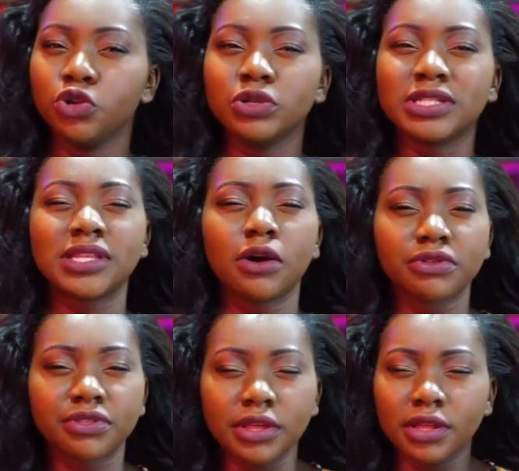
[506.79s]
you know,
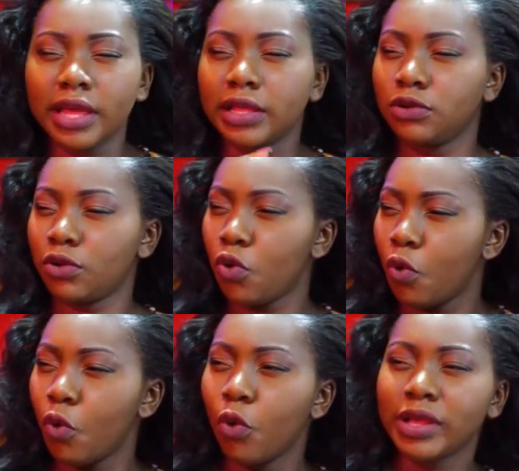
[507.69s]
stealthy, like, go,
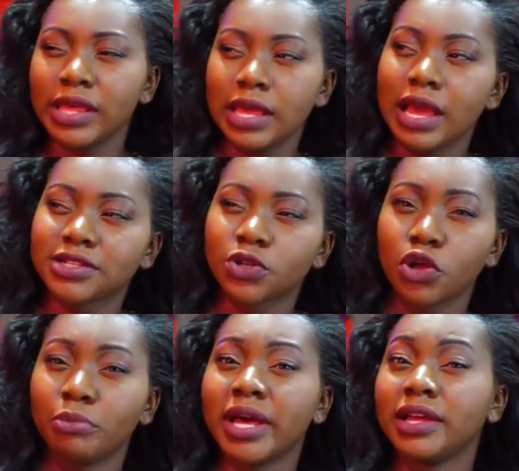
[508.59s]
oh, okay, I saw
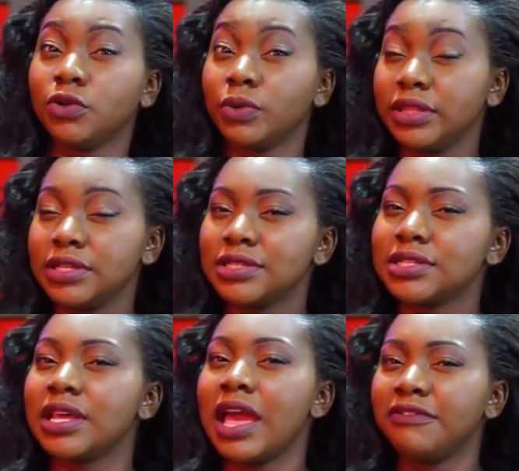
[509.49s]
your man doing this,
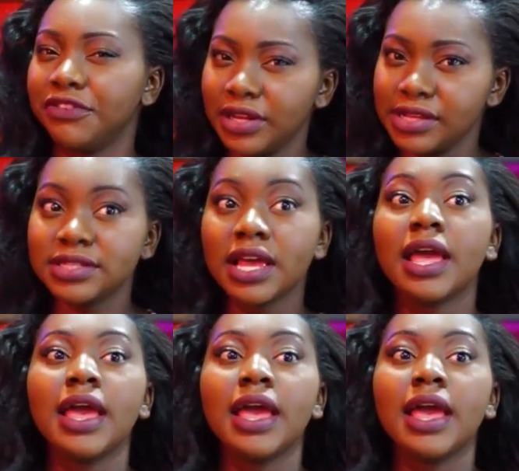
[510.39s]
this is the evidence.